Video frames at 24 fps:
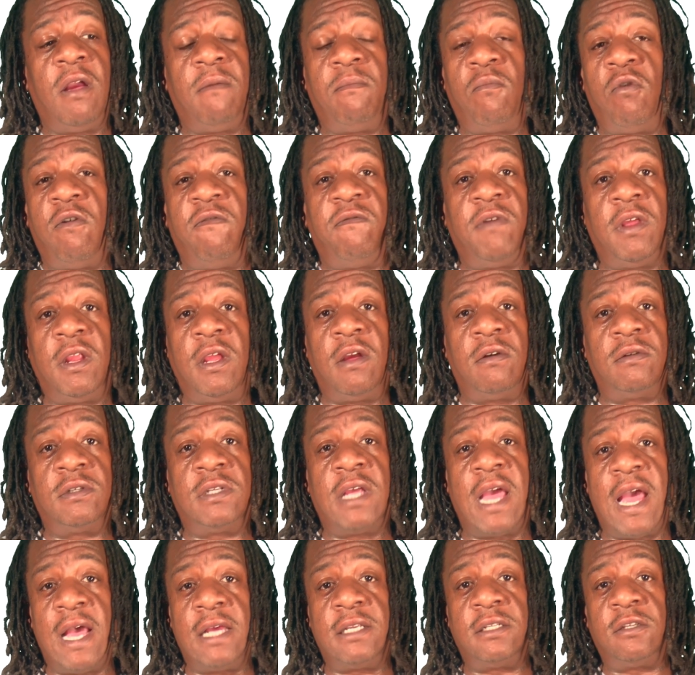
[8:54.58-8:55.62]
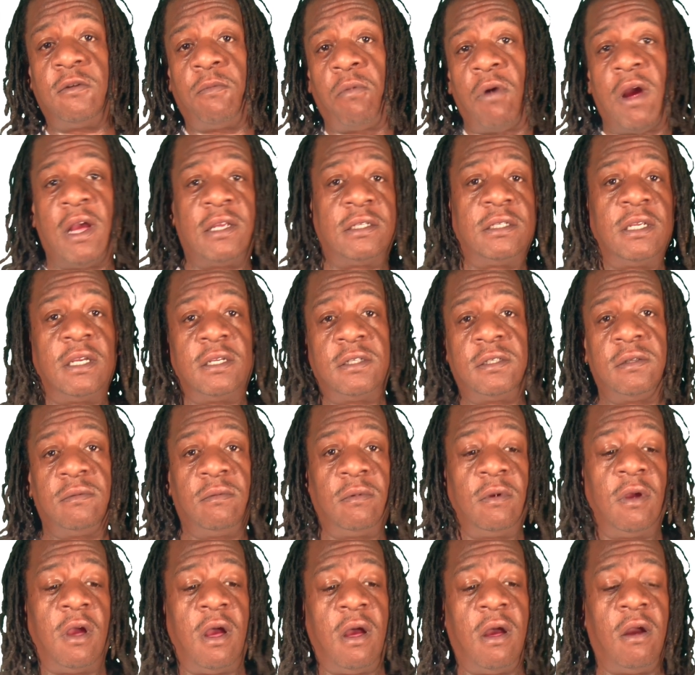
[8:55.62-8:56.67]
more videos as the process
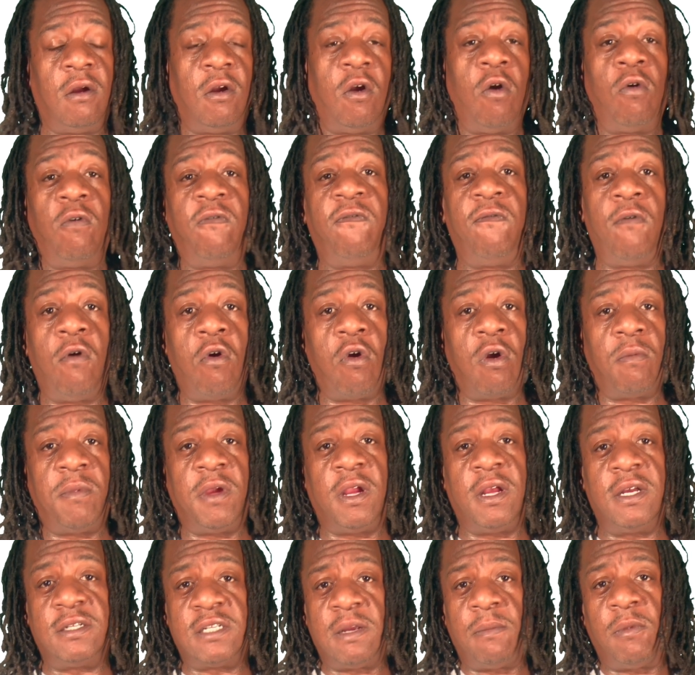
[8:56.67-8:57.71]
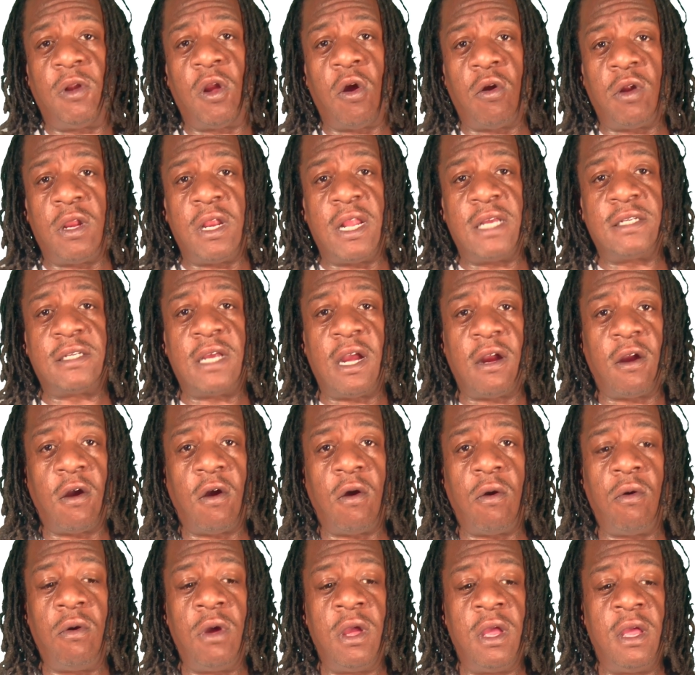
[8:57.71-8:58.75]
go forward because I'm learning as I
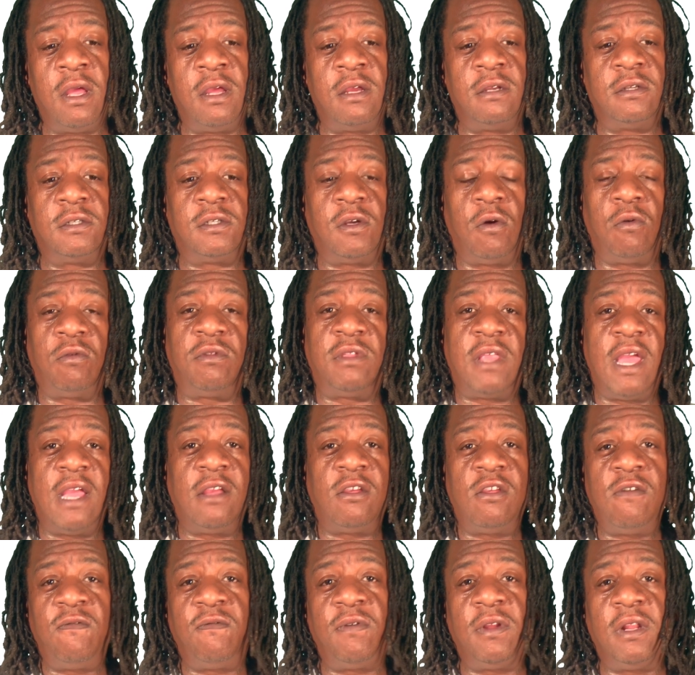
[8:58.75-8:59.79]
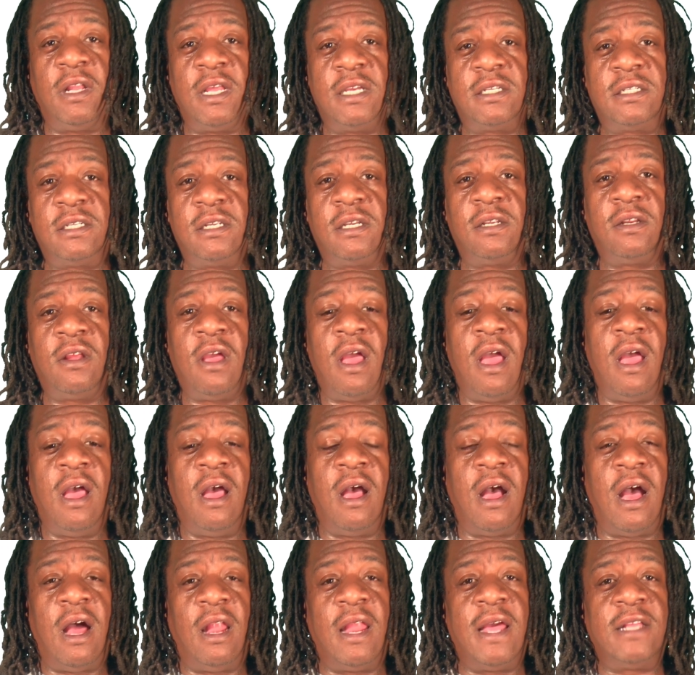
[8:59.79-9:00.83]
go. So thank you for listening.
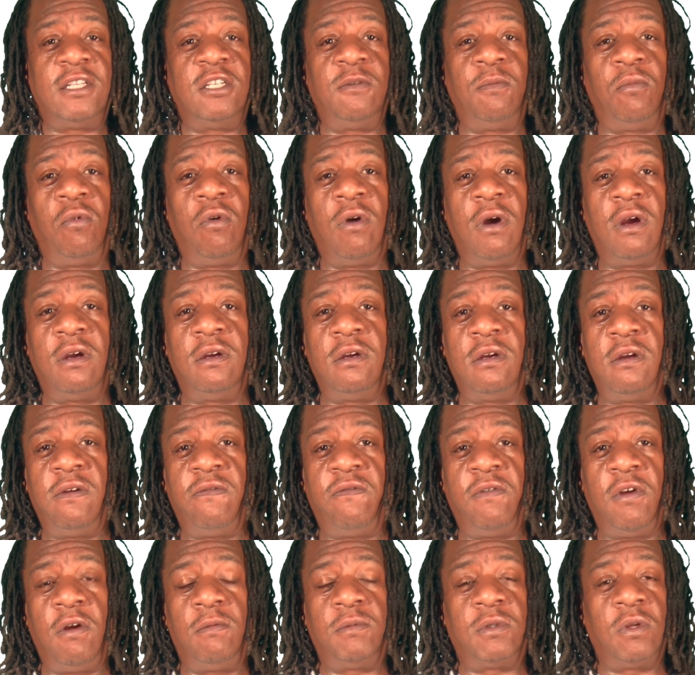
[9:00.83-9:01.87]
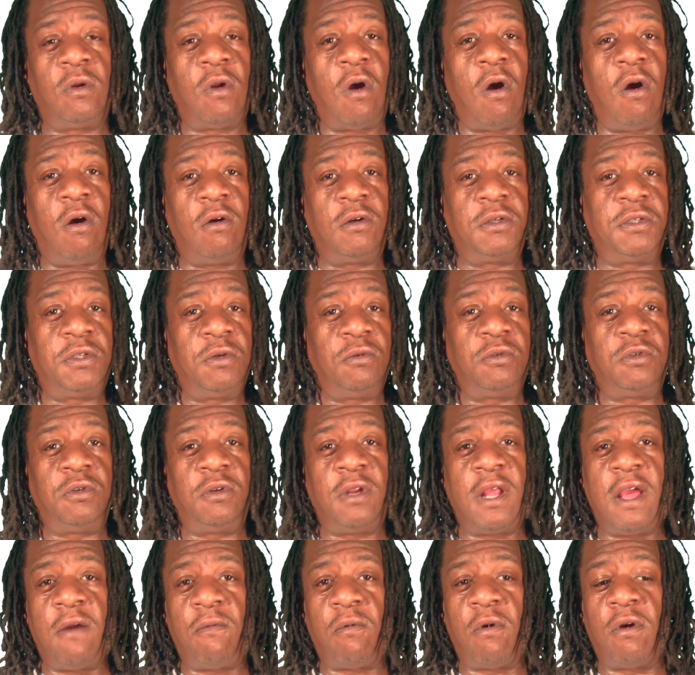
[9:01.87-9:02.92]
Holla at your boy Hood Films on all social
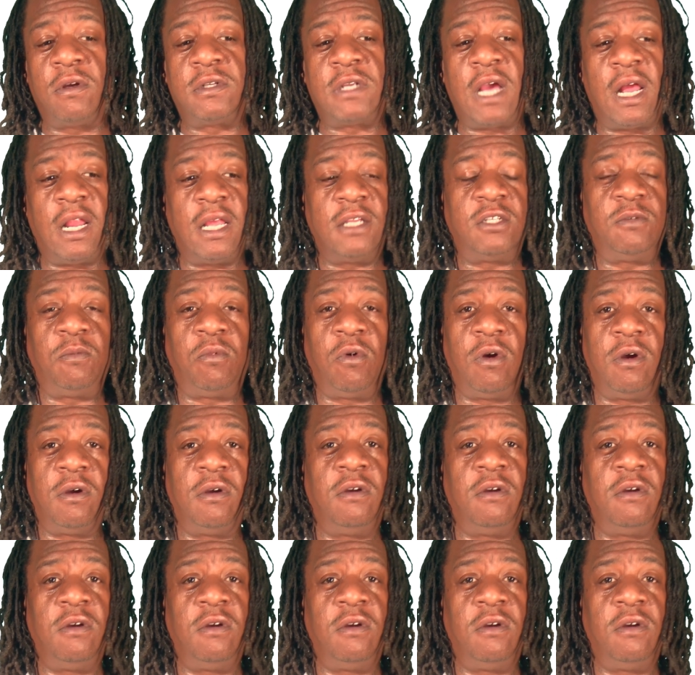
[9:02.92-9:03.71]
networks. Holla at your boy